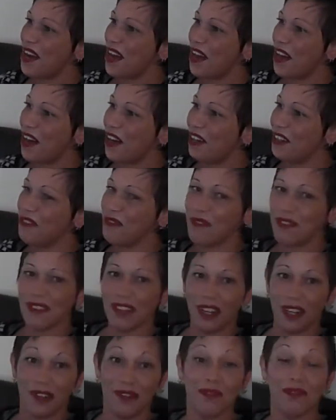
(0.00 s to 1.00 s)
I
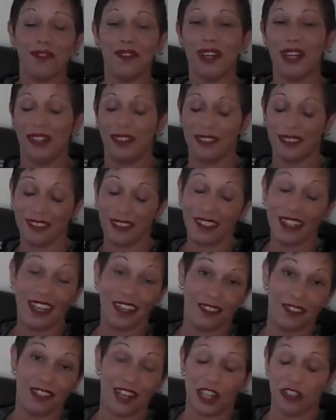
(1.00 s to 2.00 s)
also, not
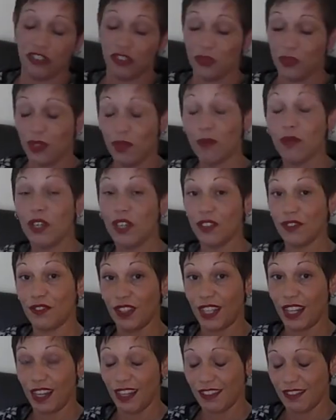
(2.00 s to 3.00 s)
only do I work for the
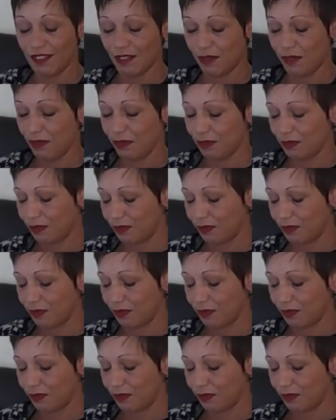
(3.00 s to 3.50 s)
council,